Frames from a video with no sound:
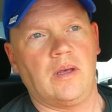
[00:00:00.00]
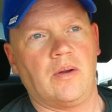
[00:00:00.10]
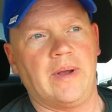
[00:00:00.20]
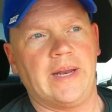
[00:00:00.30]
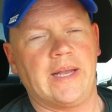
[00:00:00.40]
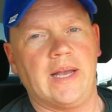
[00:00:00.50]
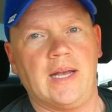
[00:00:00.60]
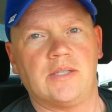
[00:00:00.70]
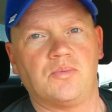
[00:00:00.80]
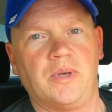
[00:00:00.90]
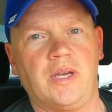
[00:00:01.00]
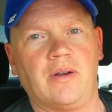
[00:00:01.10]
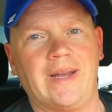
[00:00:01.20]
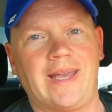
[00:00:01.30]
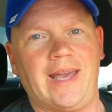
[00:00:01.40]
Alrighty guys, we
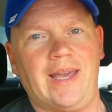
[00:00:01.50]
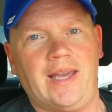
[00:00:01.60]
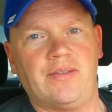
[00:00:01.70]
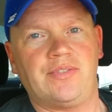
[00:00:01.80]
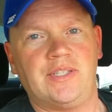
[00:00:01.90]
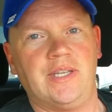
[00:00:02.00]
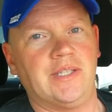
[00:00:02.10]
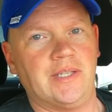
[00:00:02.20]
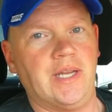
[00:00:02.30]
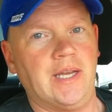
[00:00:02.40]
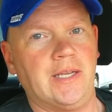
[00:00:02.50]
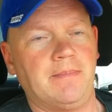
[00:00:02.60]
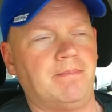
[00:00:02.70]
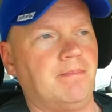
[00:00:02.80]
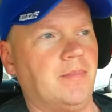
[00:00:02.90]
are at KFC today,
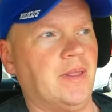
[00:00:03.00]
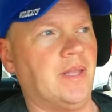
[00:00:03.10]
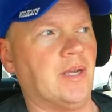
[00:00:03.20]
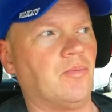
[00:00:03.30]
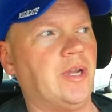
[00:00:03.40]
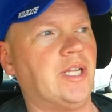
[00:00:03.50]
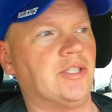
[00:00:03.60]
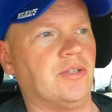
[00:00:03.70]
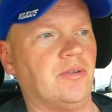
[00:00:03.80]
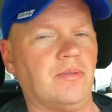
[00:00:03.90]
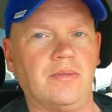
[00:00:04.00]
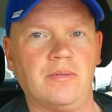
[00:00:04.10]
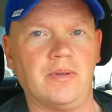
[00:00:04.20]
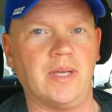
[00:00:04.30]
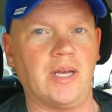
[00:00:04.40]
the original
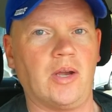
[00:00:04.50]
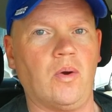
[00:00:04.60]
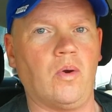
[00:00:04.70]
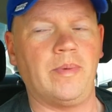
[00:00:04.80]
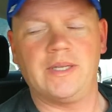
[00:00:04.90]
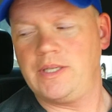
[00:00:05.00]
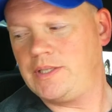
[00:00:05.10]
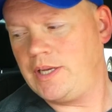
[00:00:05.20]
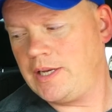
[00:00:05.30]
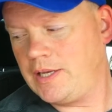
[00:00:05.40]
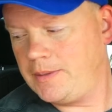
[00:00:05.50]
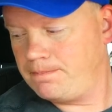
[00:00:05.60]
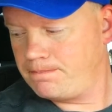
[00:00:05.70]
in Corbin, Kentucky.